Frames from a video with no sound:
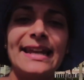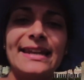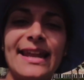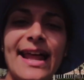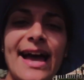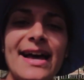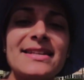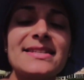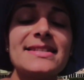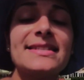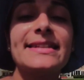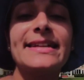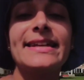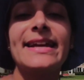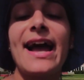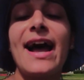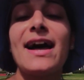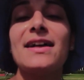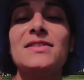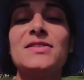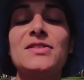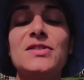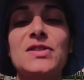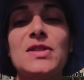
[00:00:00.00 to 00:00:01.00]
lastly,
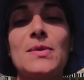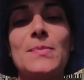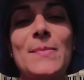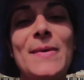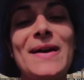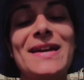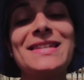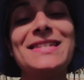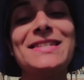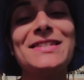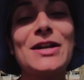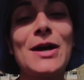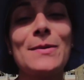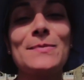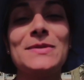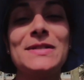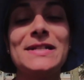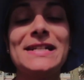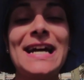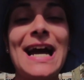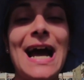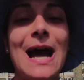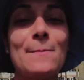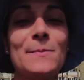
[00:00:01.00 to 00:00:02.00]
as to the best time
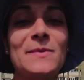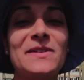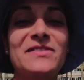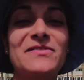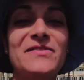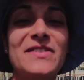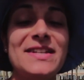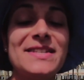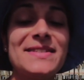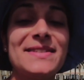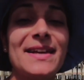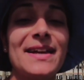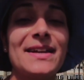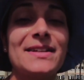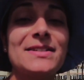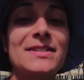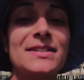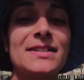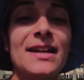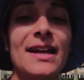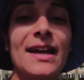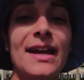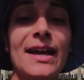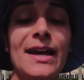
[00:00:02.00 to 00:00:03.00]
to come and
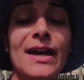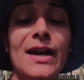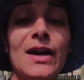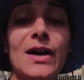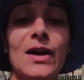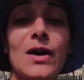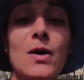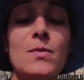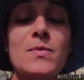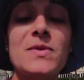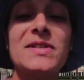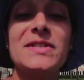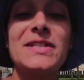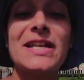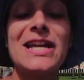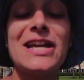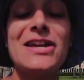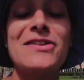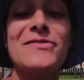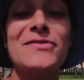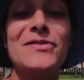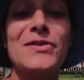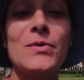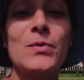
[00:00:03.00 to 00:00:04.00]
visit, obviously
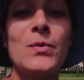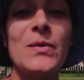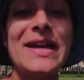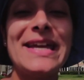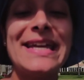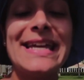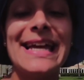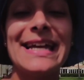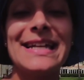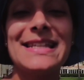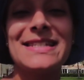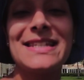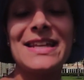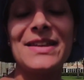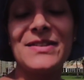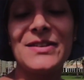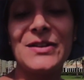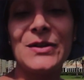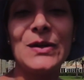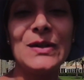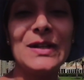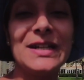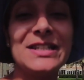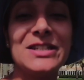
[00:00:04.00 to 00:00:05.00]
if your weekends are
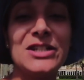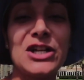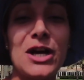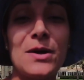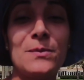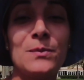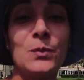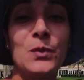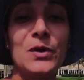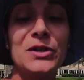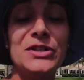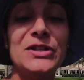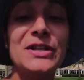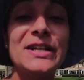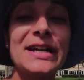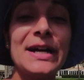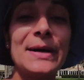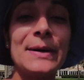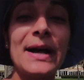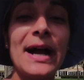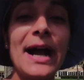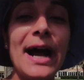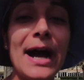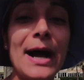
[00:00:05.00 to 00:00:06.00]
the only time when you
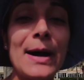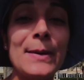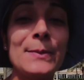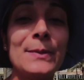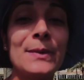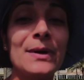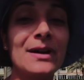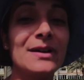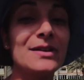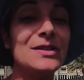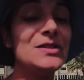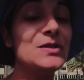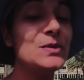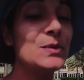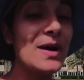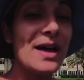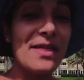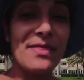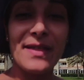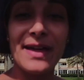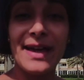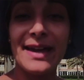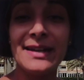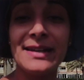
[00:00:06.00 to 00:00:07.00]
can come, do
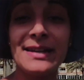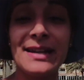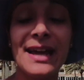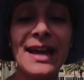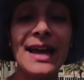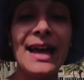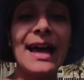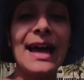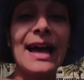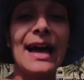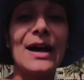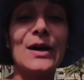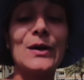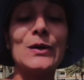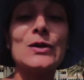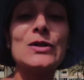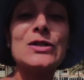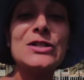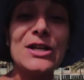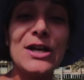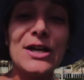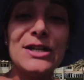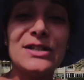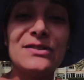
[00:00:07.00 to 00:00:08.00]
it then.
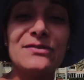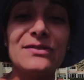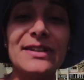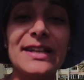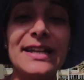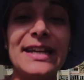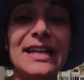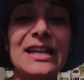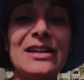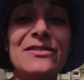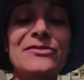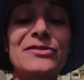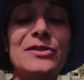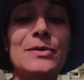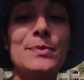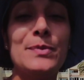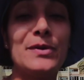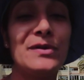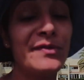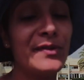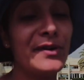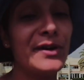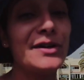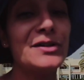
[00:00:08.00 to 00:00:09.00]
Alternatively, if you
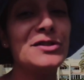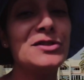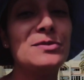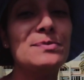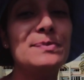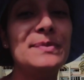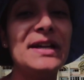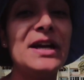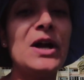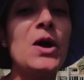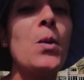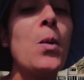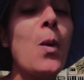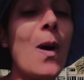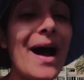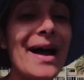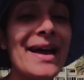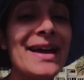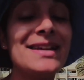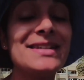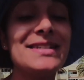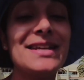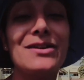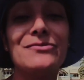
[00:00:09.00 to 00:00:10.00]
prefer to be
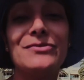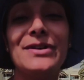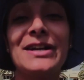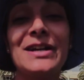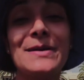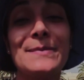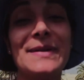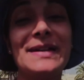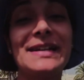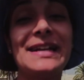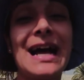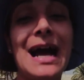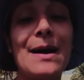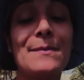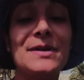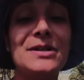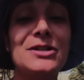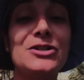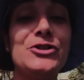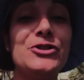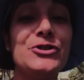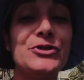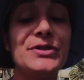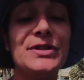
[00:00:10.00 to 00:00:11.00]
quiet, I recommend
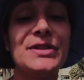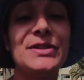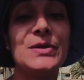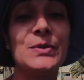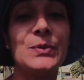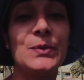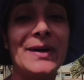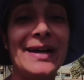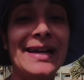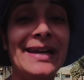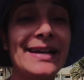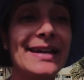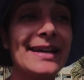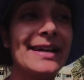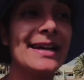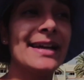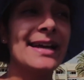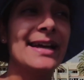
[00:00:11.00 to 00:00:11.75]
coming during the week.